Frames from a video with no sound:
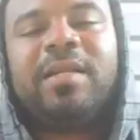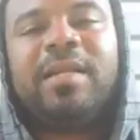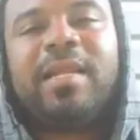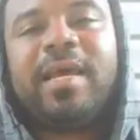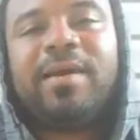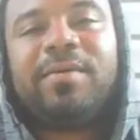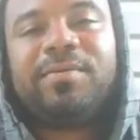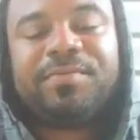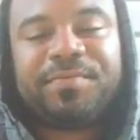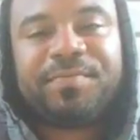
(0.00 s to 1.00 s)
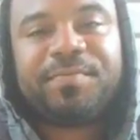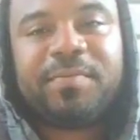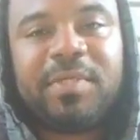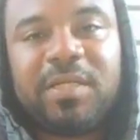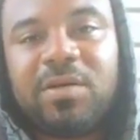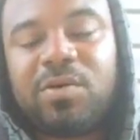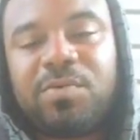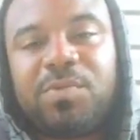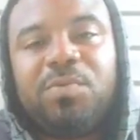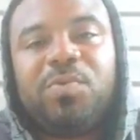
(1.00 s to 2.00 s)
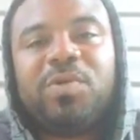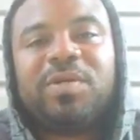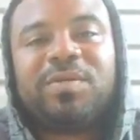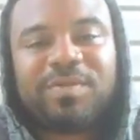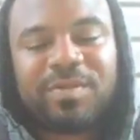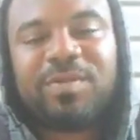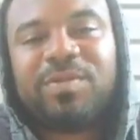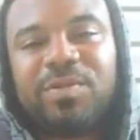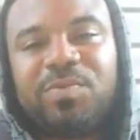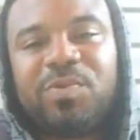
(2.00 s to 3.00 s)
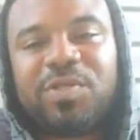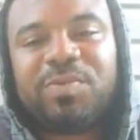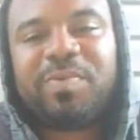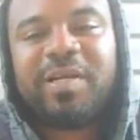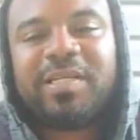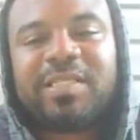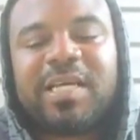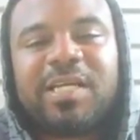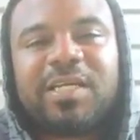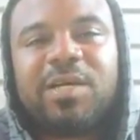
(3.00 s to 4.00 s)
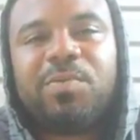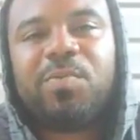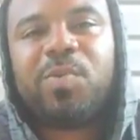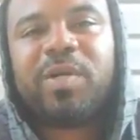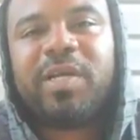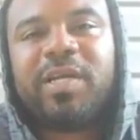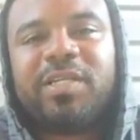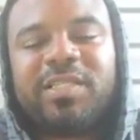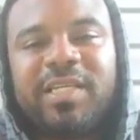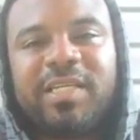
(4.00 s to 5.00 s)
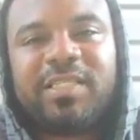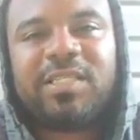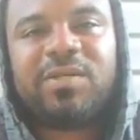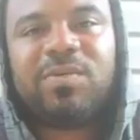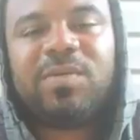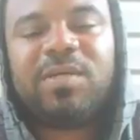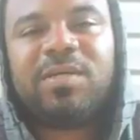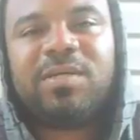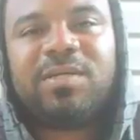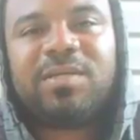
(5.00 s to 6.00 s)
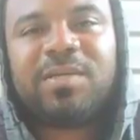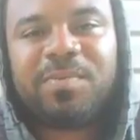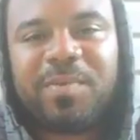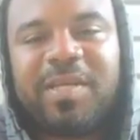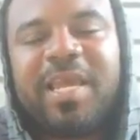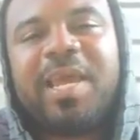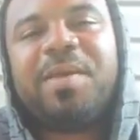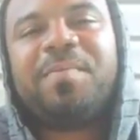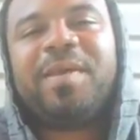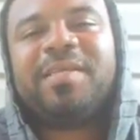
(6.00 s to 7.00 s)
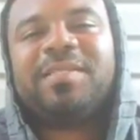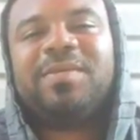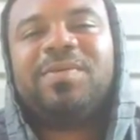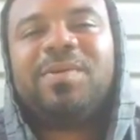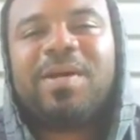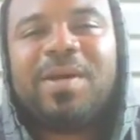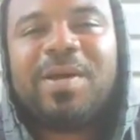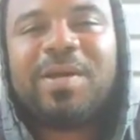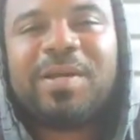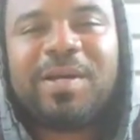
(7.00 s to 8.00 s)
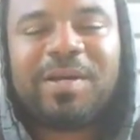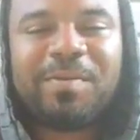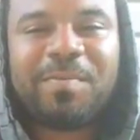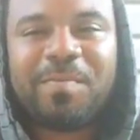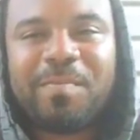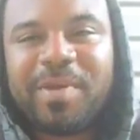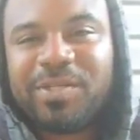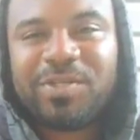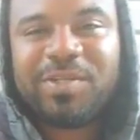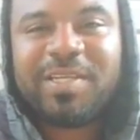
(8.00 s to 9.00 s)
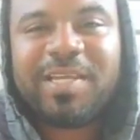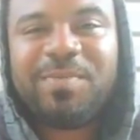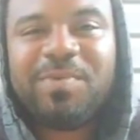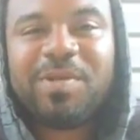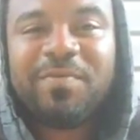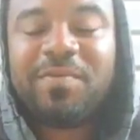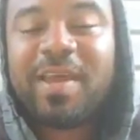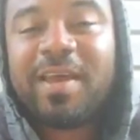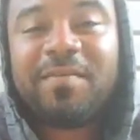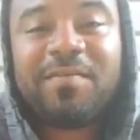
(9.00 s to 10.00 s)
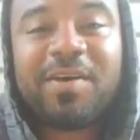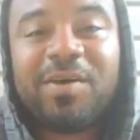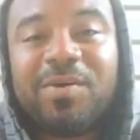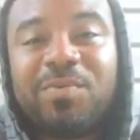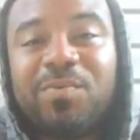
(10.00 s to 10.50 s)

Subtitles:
now, I'm a little more experienced, got a couple more years in it, so But yeah, man, so make sure you keep your, if you have a